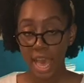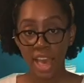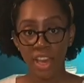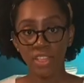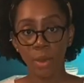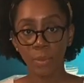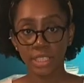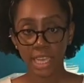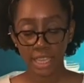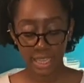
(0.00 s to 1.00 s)
And then we
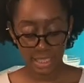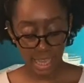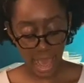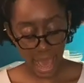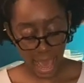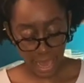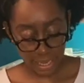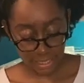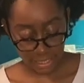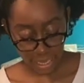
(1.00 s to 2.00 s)
take these eggs
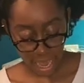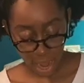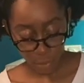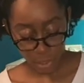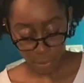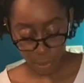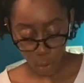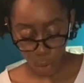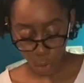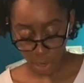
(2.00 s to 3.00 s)
and we
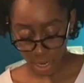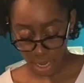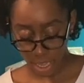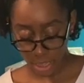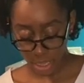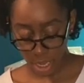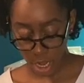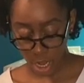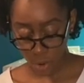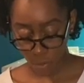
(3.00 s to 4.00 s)
pour it in there
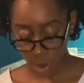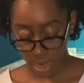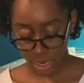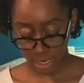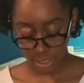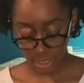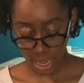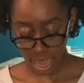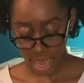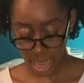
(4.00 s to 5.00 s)
one at a
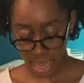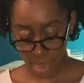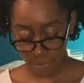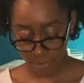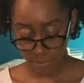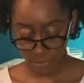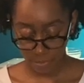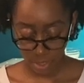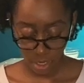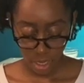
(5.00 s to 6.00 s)
time.
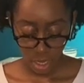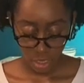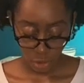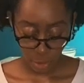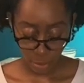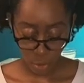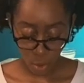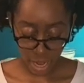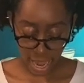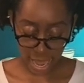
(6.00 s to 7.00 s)
So I put 1
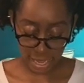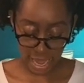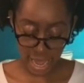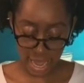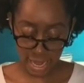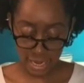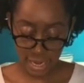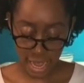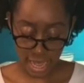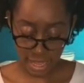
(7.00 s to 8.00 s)
egg in,
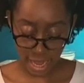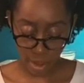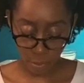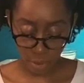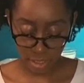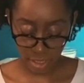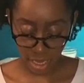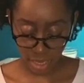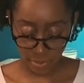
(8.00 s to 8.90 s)
and then I'm whisking.